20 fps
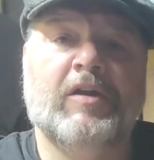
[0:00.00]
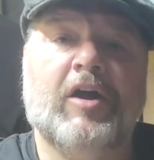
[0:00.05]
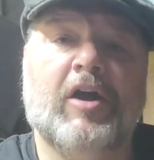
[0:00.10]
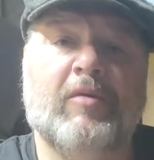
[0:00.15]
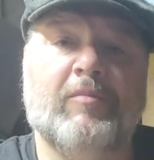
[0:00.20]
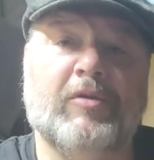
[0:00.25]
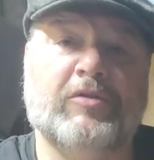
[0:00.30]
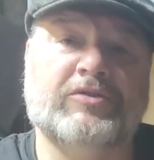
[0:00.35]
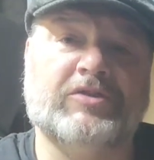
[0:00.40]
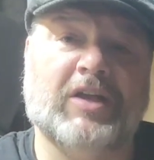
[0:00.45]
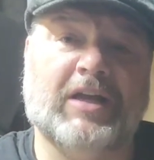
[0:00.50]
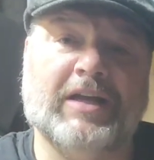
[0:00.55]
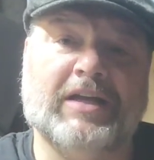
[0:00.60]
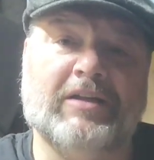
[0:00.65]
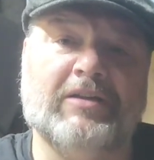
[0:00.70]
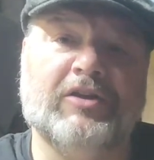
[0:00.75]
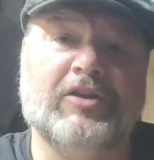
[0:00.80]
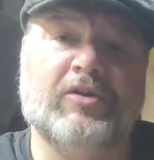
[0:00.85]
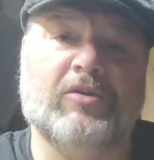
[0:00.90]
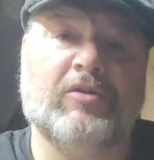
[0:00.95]
almost like
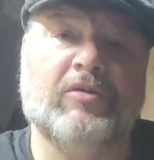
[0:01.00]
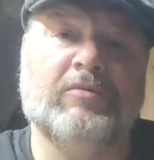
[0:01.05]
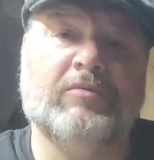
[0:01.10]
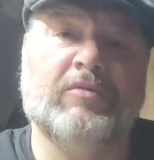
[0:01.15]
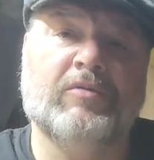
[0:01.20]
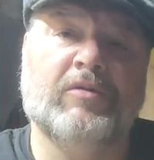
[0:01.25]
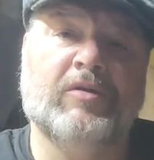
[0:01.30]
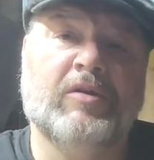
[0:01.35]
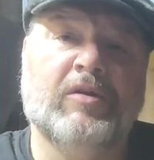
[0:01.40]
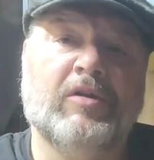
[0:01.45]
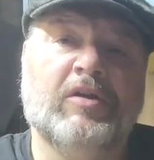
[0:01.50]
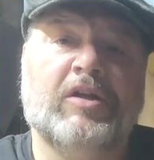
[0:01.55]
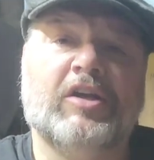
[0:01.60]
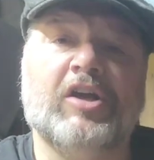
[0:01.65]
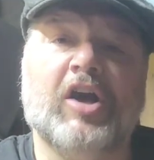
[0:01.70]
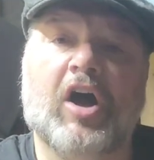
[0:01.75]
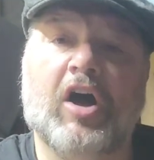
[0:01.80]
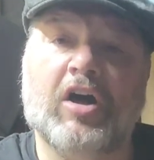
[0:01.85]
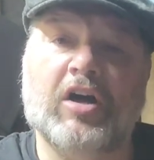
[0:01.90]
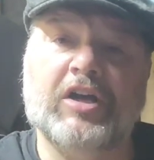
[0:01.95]
a little
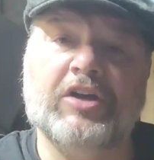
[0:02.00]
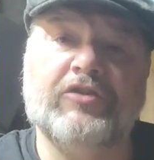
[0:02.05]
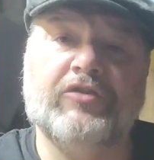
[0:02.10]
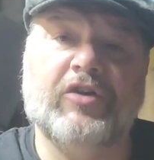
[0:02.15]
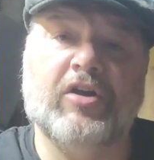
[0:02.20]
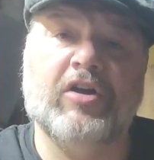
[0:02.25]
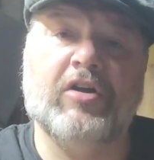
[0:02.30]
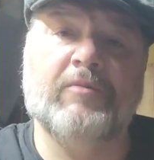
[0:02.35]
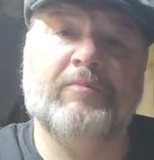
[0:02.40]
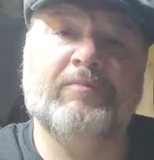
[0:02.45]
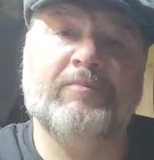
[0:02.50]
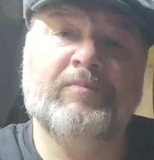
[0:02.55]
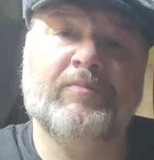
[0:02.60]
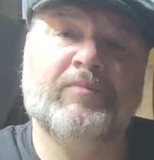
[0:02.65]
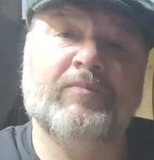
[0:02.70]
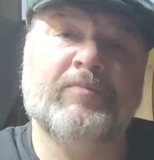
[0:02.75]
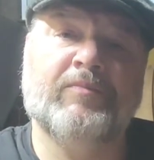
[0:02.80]
conga drum